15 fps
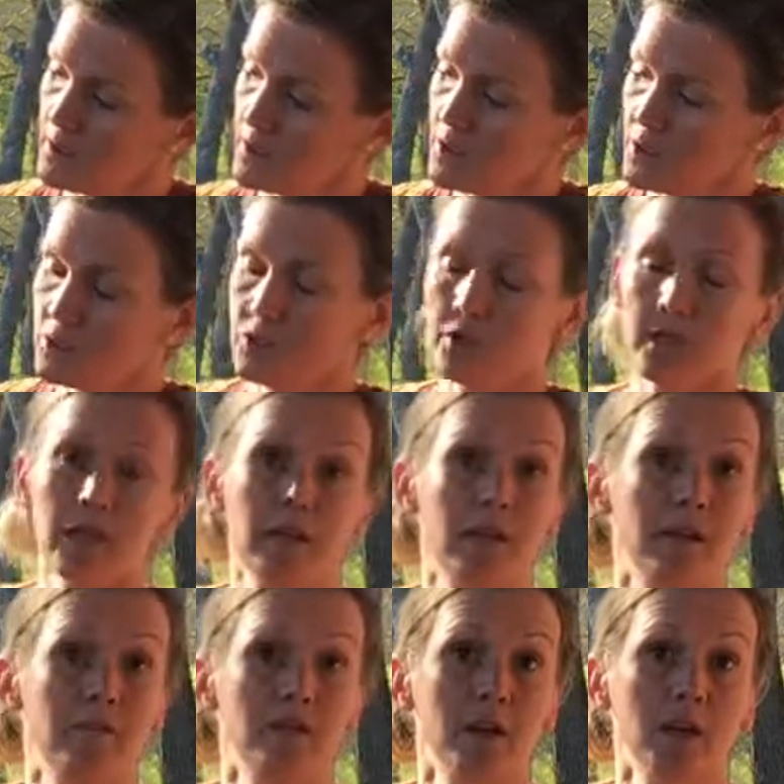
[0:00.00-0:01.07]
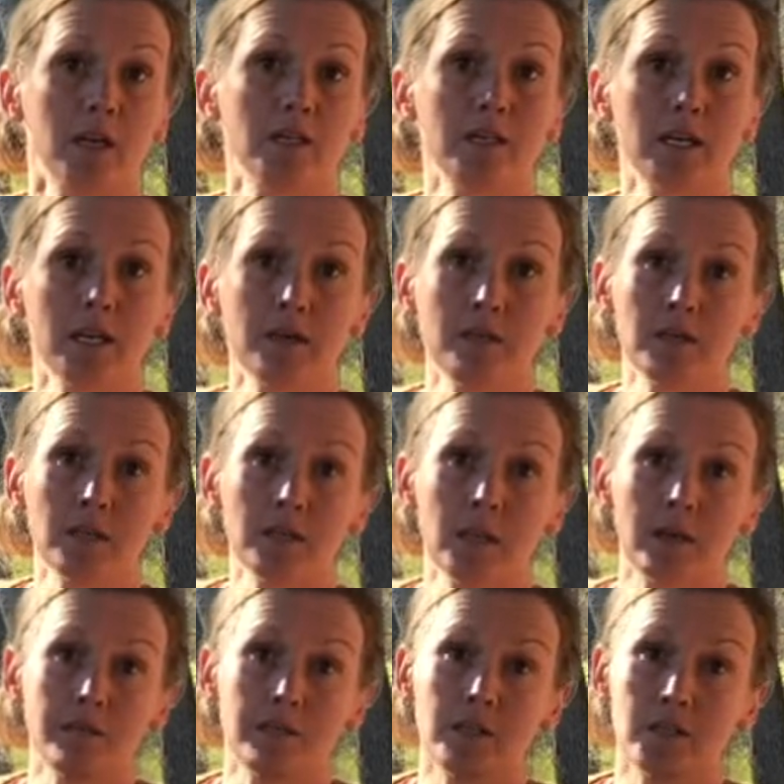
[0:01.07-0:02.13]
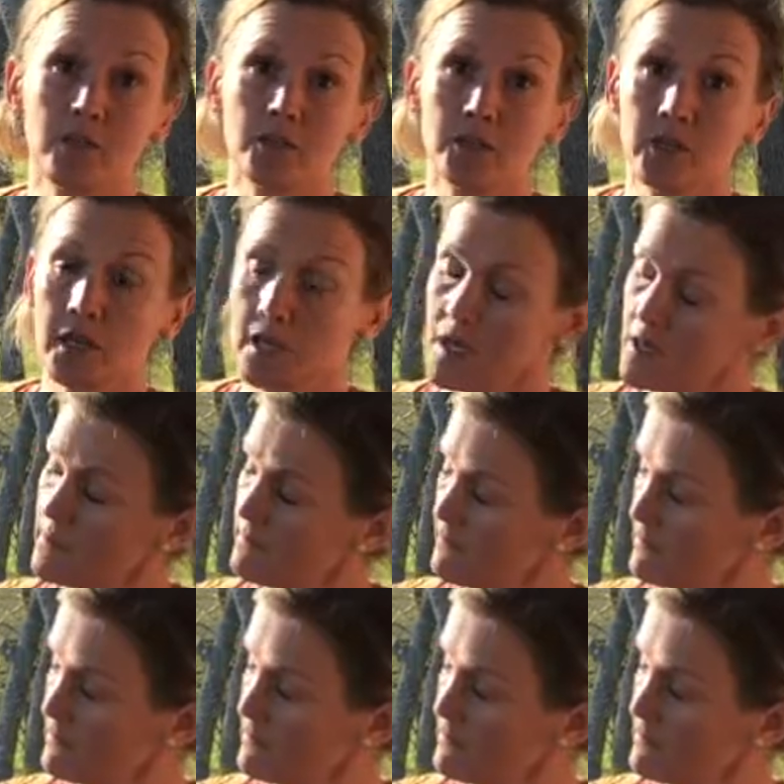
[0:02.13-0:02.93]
Should he have cut down the truffula tree?